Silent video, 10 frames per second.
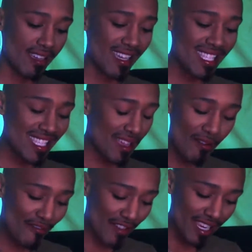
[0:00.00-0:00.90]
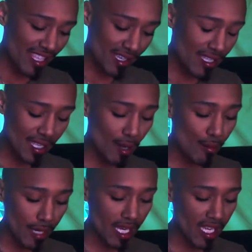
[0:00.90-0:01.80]
It's so funny. There's so
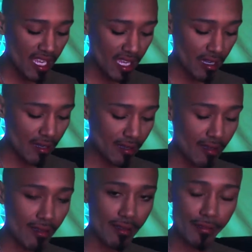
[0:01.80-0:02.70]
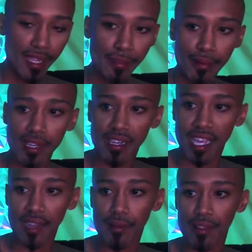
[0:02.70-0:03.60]
many people
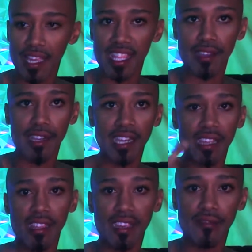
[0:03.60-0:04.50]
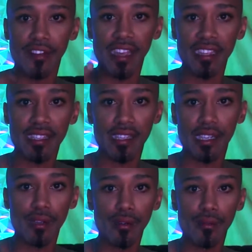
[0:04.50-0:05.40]
tonight where like they're getting the advice
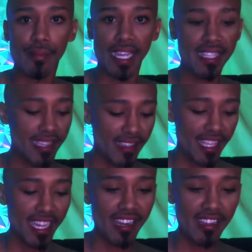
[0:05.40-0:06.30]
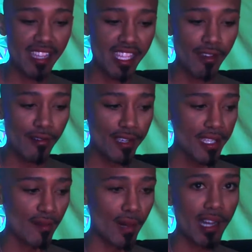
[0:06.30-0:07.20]
to basically kind of lead the horse to
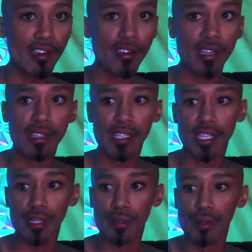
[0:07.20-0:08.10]
water and to